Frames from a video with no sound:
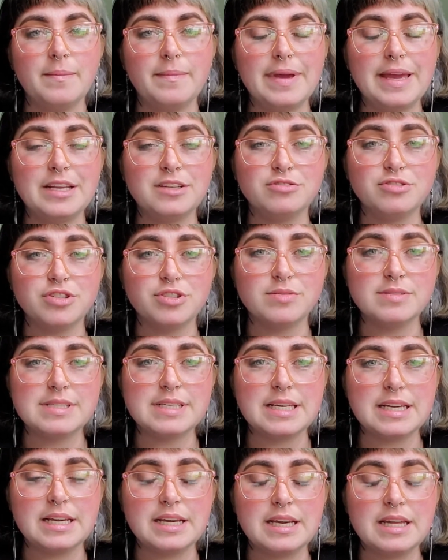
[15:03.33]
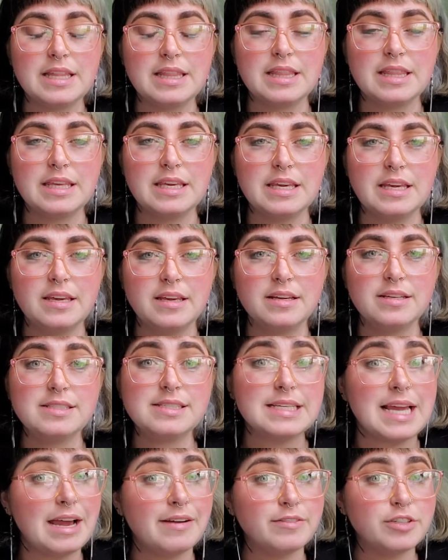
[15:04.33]
introducing the
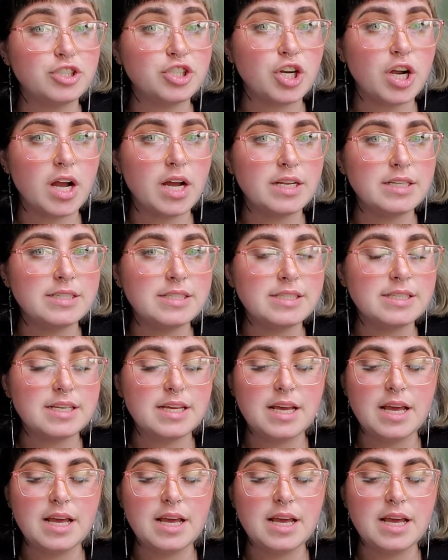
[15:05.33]
scavenger hunt.